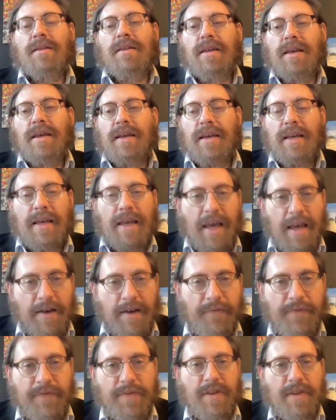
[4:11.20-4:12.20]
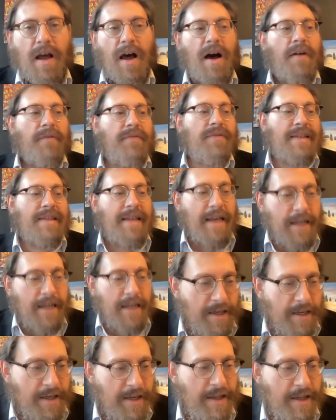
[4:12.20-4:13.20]
the gift of
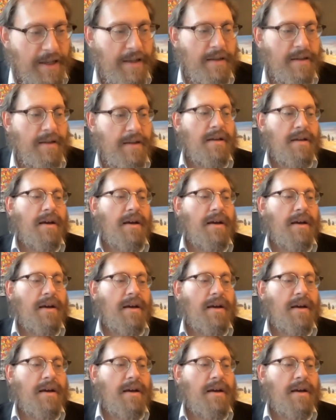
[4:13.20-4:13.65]
dignity,